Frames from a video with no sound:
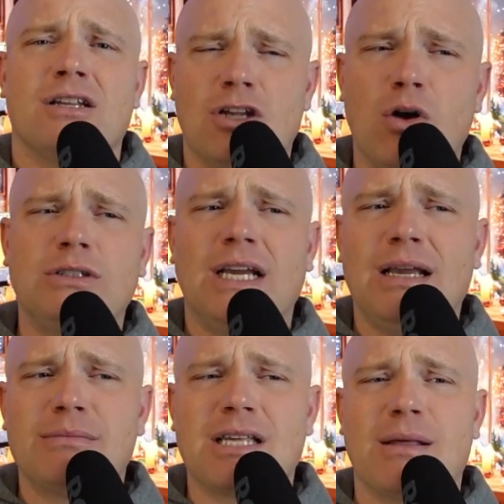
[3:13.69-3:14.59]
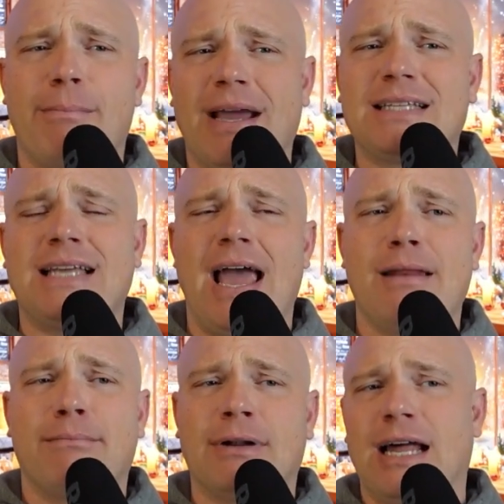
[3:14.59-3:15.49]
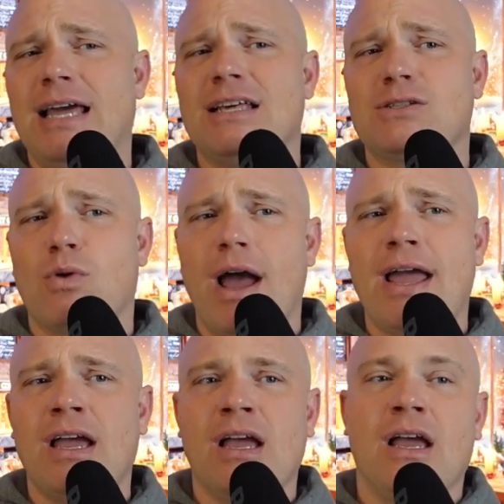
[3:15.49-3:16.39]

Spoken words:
No teams in the Big Ten play this way.